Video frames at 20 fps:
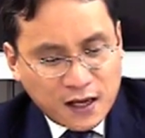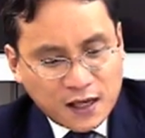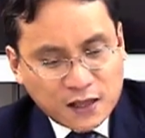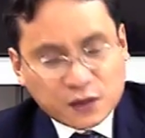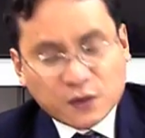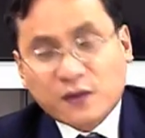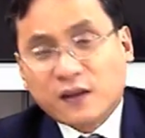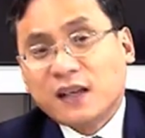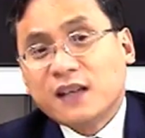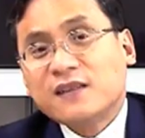
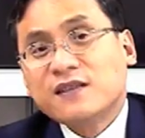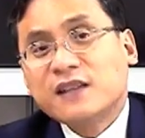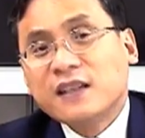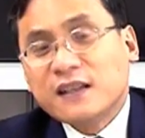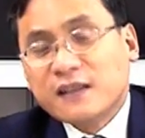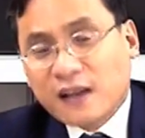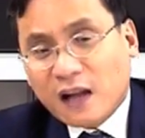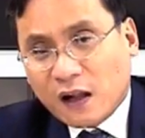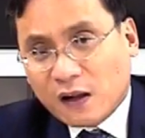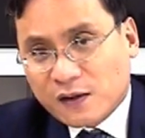So these
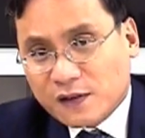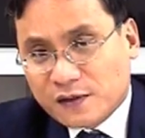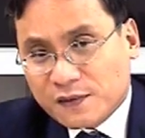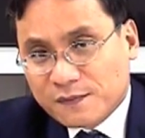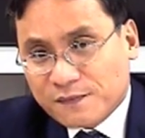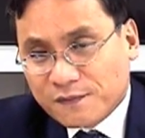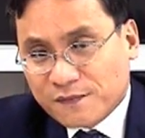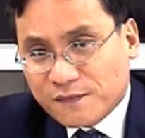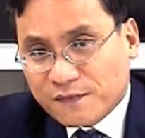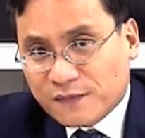details
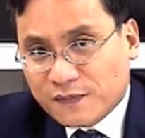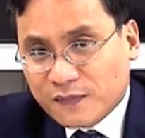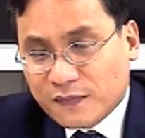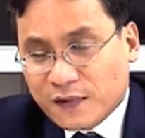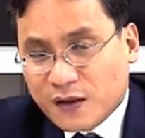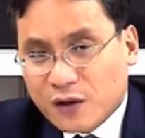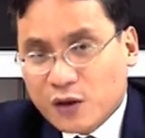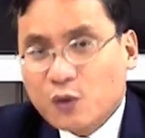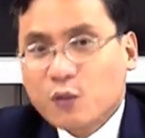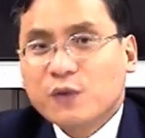
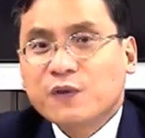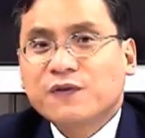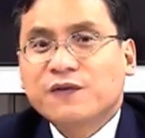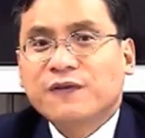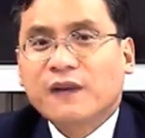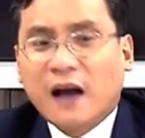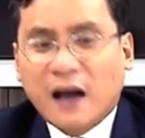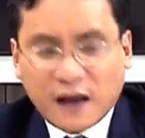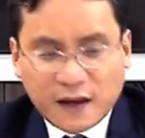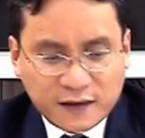you would
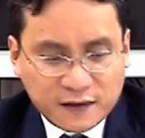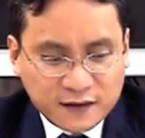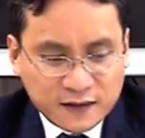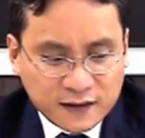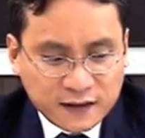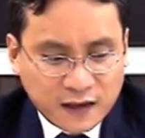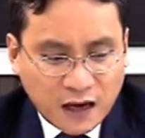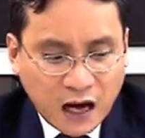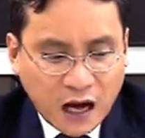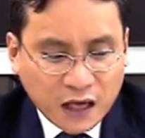find
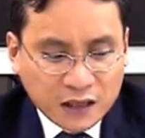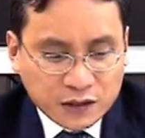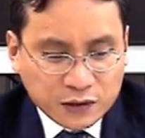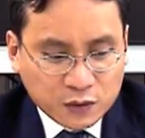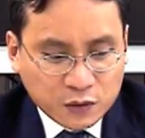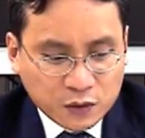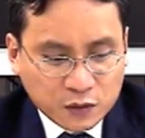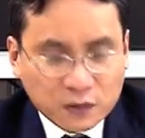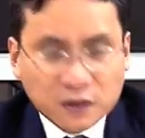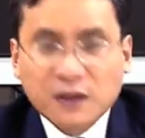in
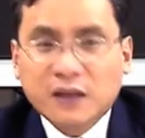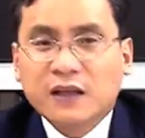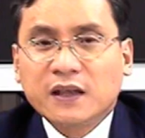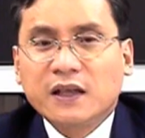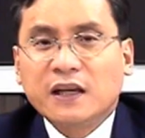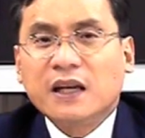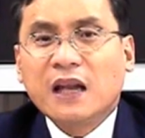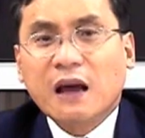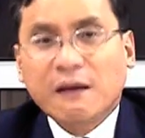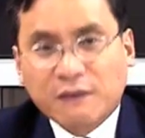Article
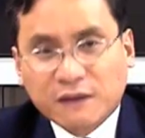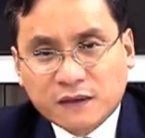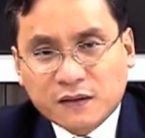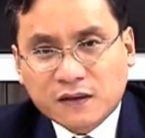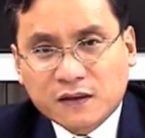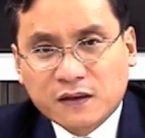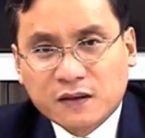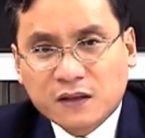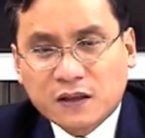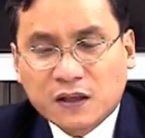11
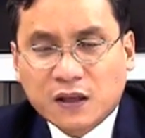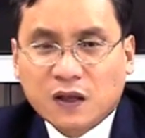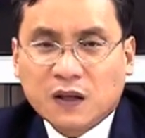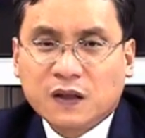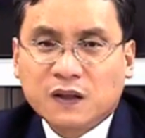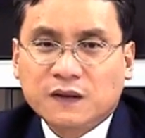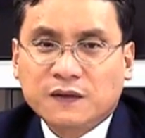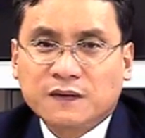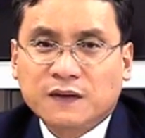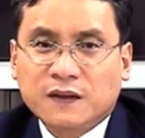
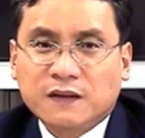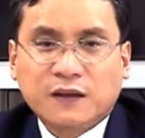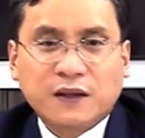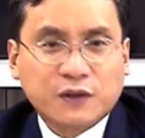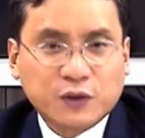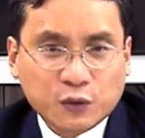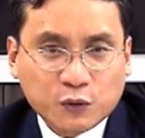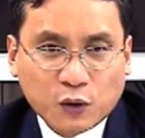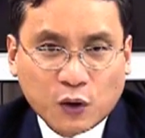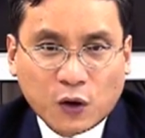of the
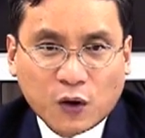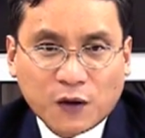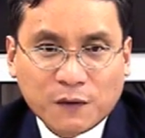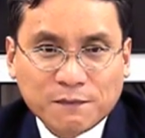new law.